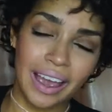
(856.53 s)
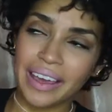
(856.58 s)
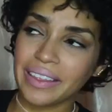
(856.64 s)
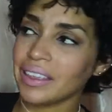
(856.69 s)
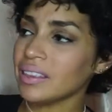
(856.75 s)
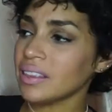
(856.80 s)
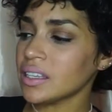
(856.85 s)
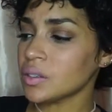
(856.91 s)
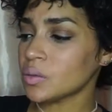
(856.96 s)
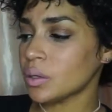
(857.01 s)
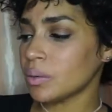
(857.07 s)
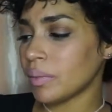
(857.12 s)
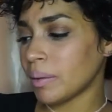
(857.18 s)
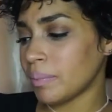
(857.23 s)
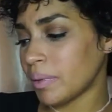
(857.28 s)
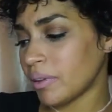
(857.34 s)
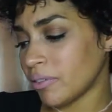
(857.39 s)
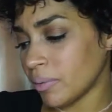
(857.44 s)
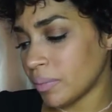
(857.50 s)
I think this one
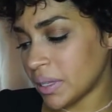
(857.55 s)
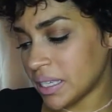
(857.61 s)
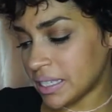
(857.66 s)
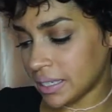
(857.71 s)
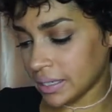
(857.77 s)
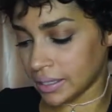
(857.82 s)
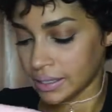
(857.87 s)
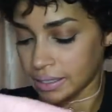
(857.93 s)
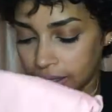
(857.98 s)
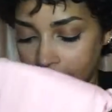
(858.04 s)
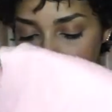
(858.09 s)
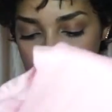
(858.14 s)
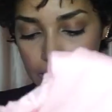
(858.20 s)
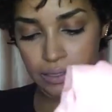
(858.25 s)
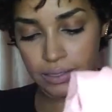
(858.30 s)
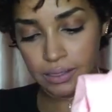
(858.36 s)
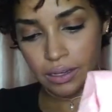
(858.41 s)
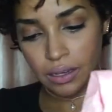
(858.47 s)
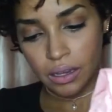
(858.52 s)
might be from the
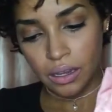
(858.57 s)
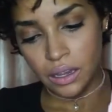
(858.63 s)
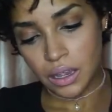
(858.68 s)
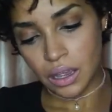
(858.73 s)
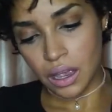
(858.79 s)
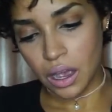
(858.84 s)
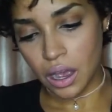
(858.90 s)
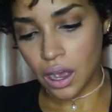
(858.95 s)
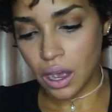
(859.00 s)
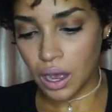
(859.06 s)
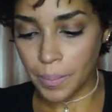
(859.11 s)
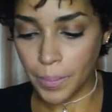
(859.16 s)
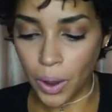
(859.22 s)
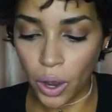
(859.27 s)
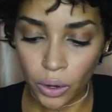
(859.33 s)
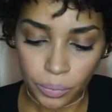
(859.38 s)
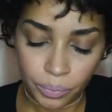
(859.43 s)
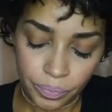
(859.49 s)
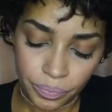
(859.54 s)
60s.
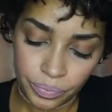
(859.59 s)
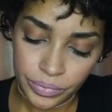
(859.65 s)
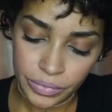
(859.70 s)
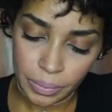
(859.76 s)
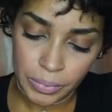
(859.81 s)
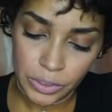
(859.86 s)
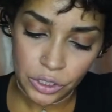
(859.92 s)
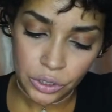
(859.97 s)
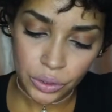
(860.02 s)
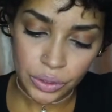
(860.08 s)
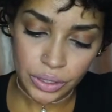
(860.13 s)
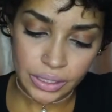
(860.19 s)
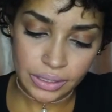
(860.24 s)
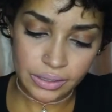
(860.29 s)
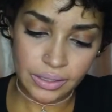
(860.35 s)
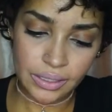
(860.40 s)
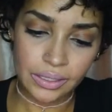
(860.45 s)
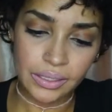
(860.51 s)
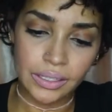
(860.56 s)
Oh, let me show you this
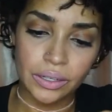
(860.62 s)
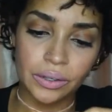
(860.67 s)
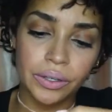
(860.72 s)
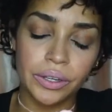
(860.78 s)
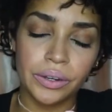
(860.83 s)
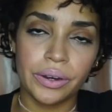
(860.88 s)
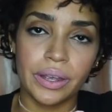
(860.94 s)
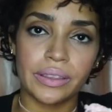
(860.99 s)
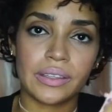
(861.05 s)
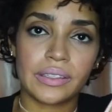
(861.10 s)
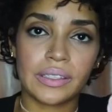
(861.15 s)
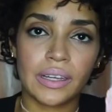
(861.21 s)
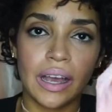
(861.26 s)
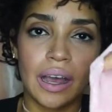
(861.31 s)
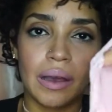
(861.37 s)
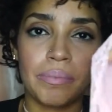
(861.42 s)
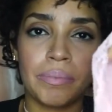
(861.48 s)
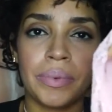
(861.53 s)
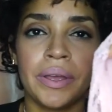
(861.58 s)
detail here at the
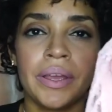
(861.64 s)
top.